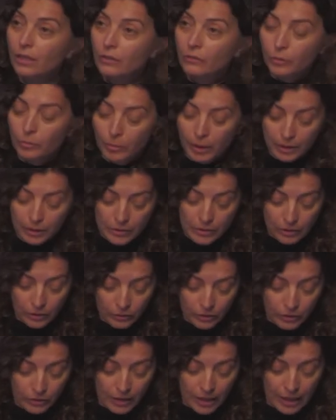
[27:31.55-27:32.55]
For Peter
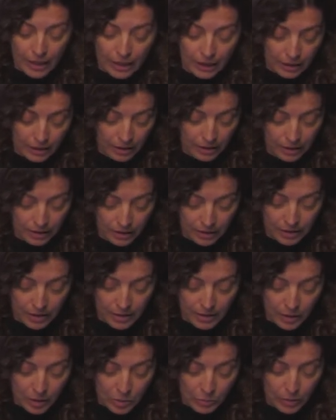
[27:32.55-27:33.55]
Sloterdijk,
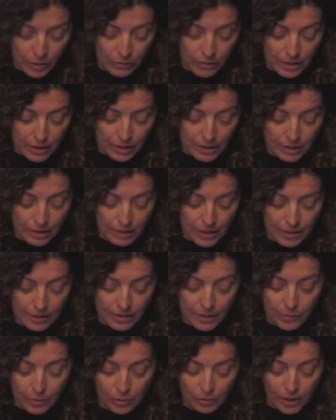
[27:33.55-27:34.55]
this experience entails
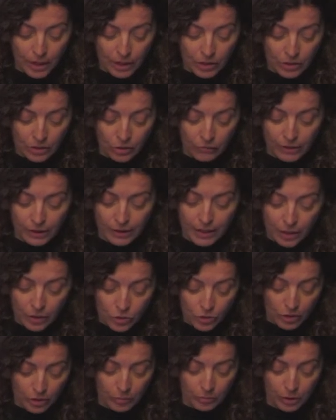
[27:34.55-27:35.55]
the production of a
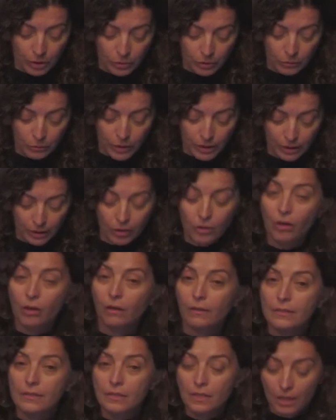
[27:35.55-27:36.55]
tension between what he
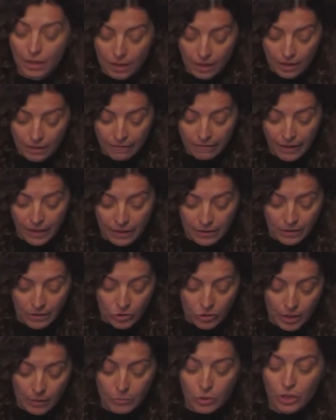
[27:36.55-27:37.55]
calls a face
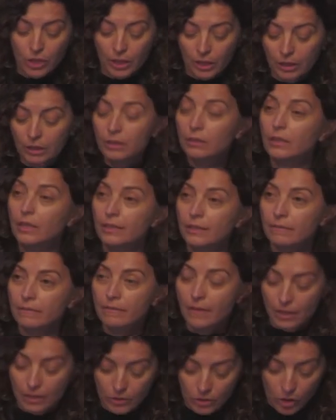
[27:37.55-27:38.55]
subject and a
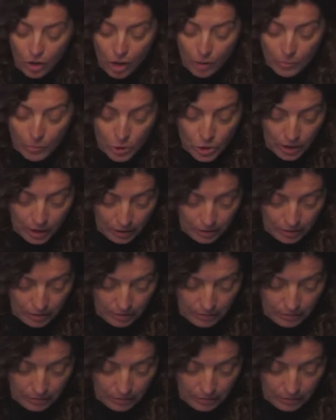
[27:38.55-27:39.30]
face object.